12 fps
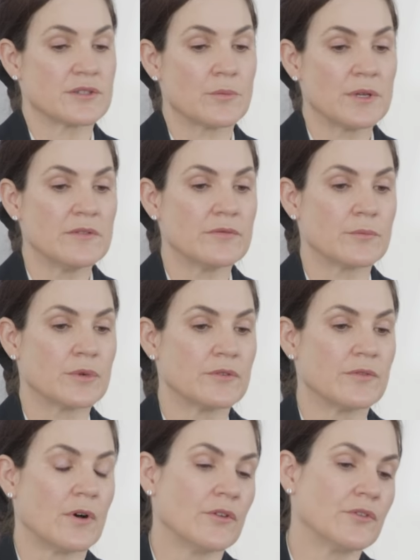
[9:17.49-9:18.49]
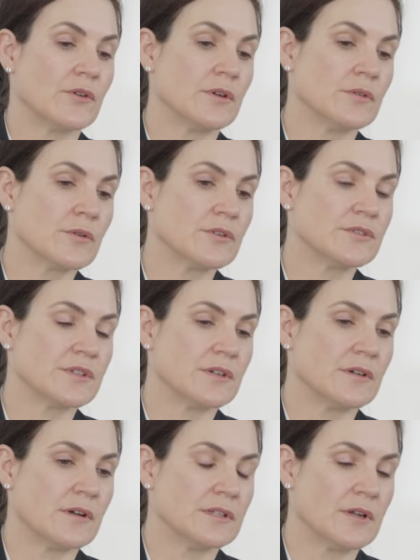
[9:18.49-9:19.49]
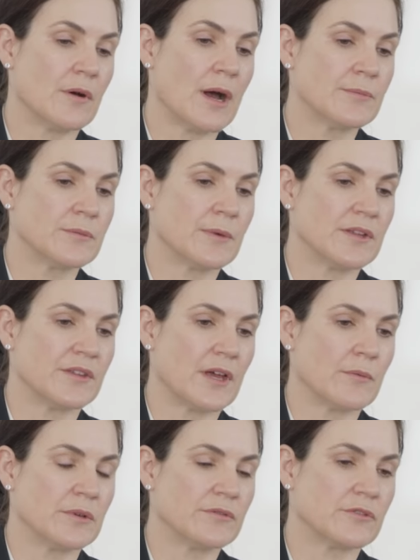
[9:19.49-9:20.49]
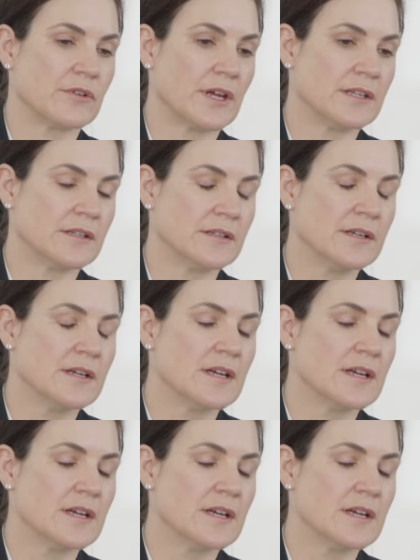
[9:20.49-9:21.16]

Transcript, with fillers: So we've we've also in order to you know optimize that we've created